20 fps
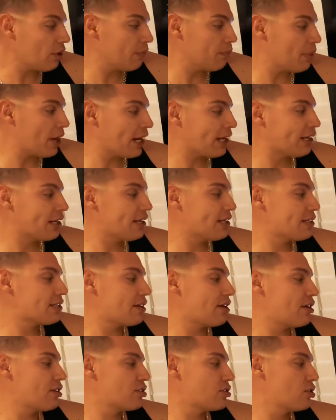Practice
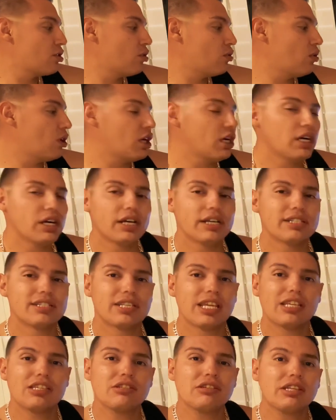also
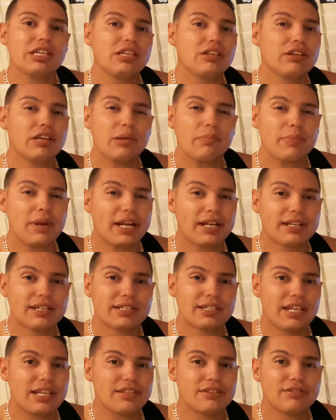stenciling. You can practice
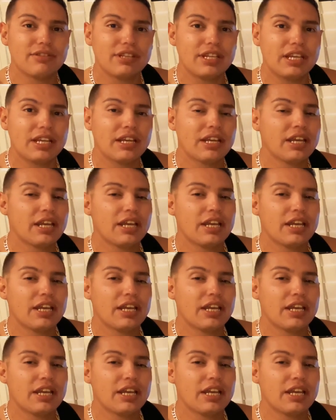stenciling.